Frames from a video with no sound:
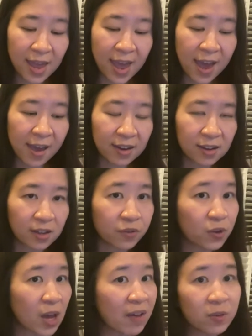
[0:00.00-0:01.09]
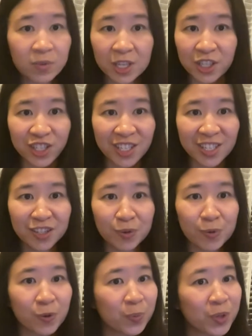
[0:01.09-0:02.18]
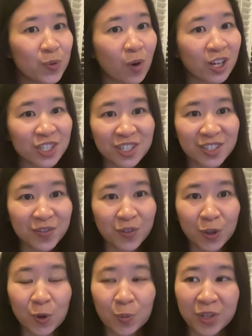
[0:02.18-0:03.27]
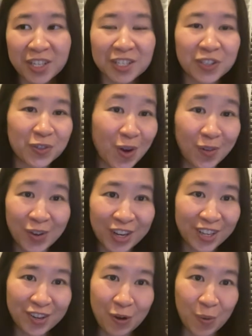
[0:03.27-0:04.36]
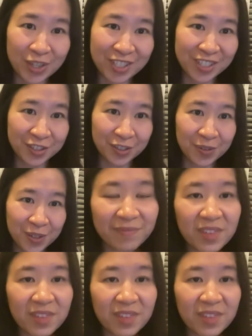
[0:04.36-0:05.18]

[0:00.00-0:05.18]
And if you have a PhD, you won't be watching this video because you already know what to do.